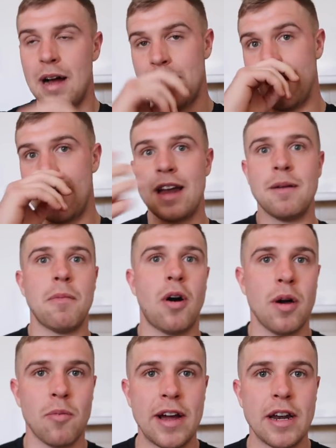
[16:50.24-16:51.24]
And again,
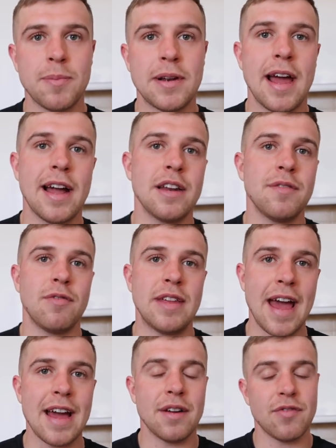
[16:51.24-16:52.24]
I'm weighing up a negative.
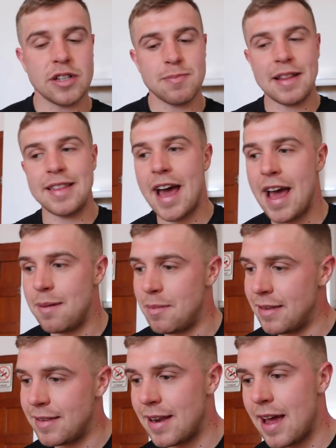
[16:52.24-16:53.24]
Yet if I spend 10
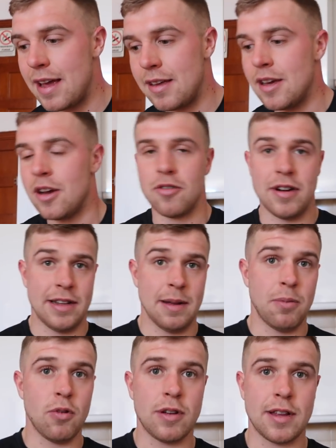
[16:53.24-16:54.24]
minutes a day reading
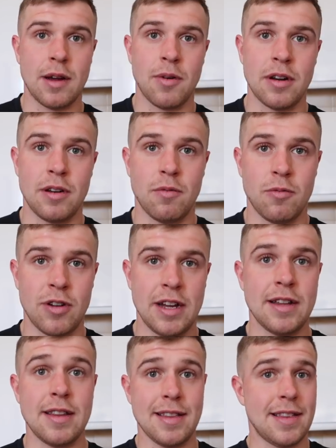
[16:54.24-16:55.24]
a book that I want to
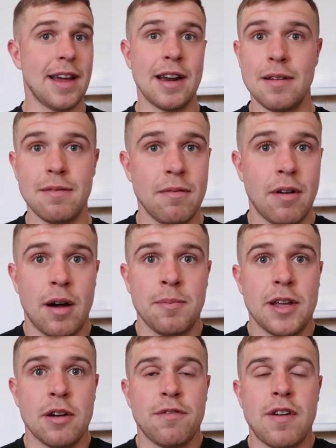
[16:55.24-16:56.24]
read, then
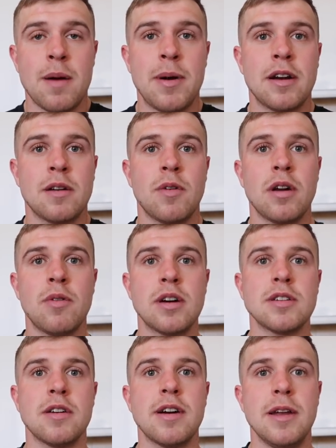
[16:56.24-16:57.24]
I'm doing far better than what I
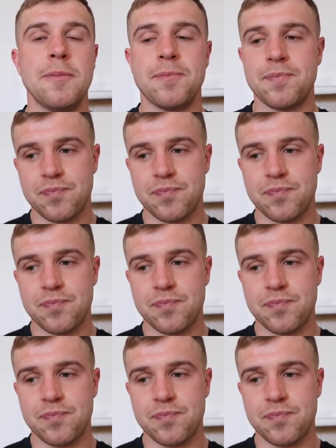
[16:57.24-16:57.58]
was already.